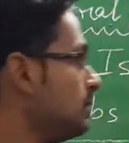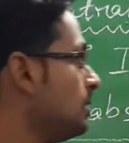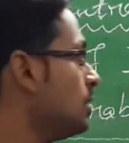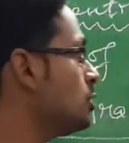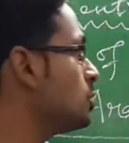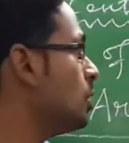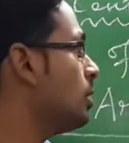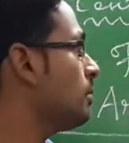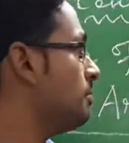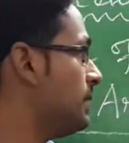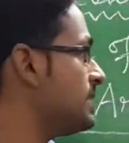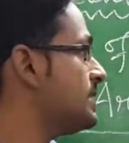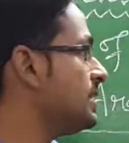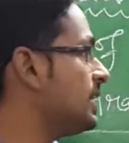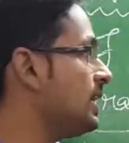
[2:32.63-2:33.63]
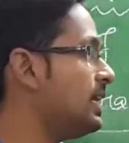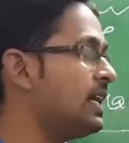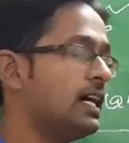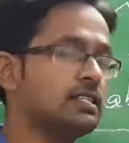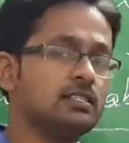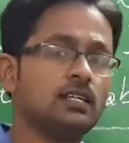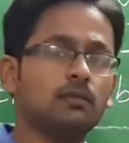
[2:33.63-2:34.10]
So basically
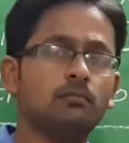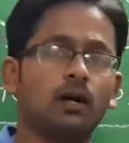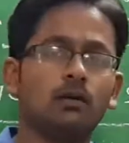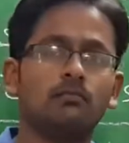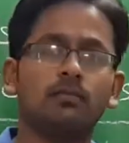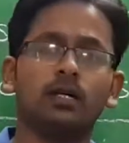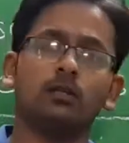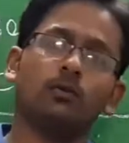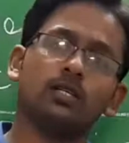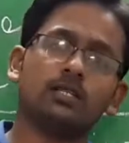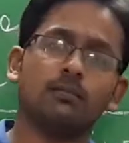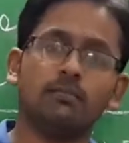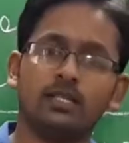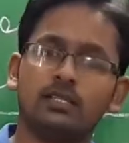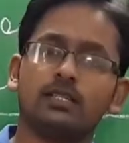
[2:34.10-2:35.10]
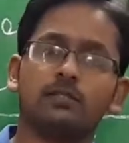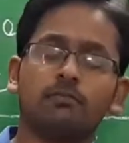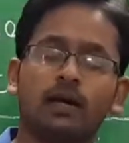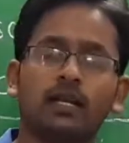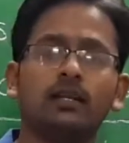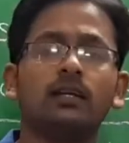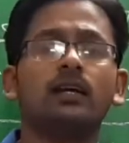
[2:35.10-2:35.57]
Hazrat Muhammad was a
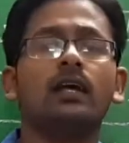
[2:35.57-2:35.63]
businessman